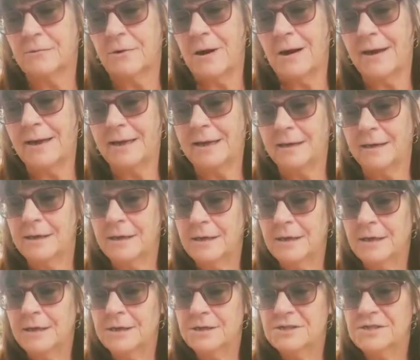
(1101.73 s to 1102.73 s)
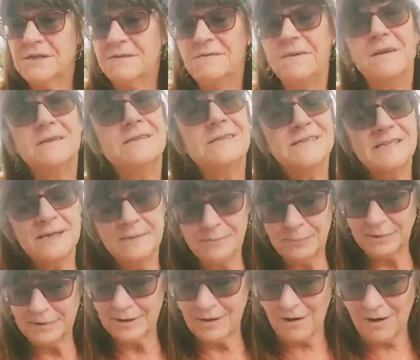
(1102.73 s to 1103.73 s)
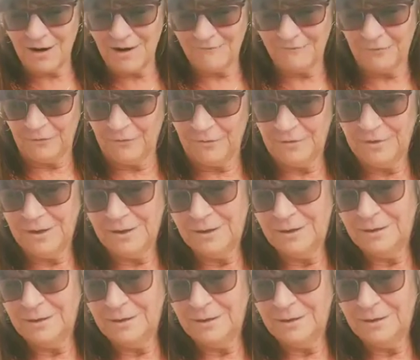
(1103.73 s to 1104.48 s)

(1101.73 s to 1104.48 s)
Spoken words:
crying. She felt simply awful.